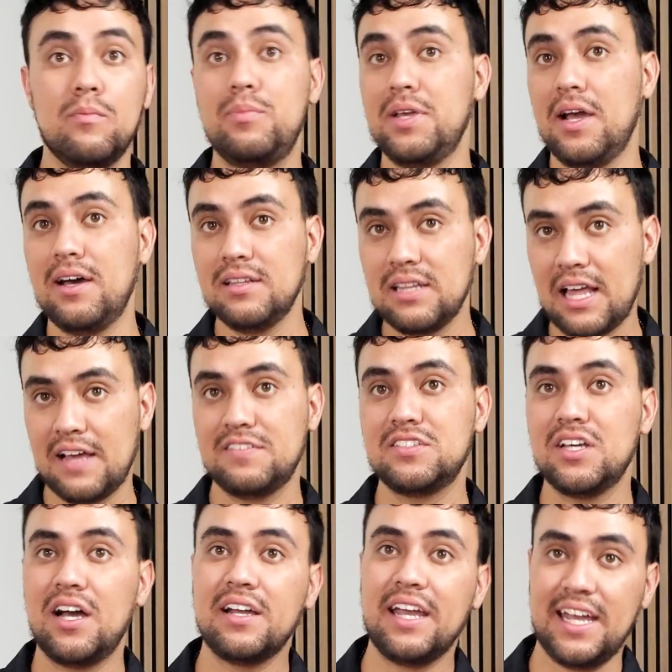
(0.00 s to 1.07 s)
Beyond
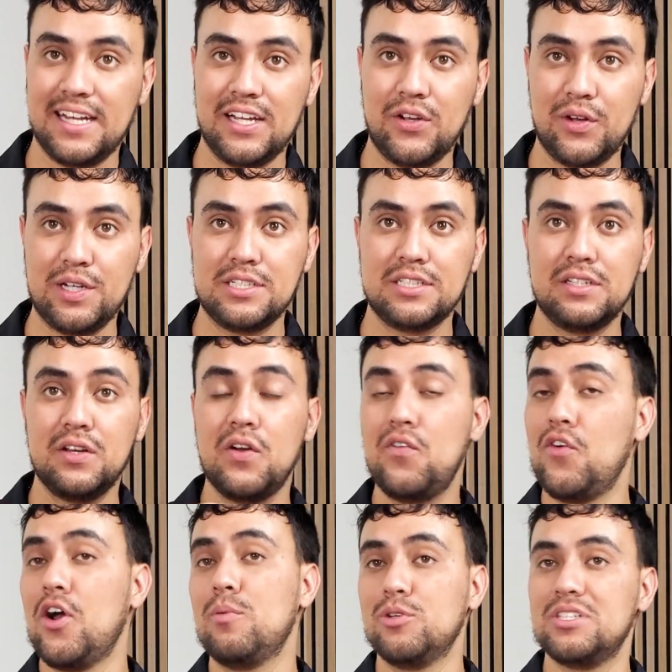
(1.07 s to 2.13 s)
livestock integration,
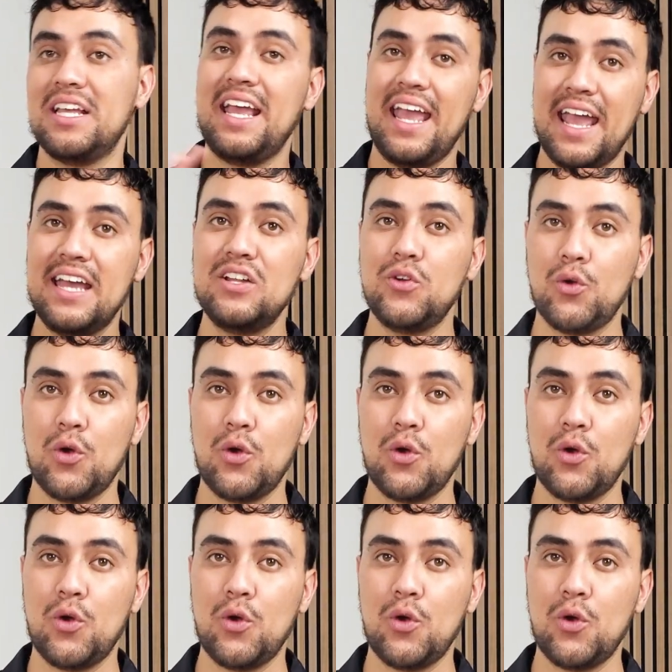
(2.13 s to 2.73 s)
farmers and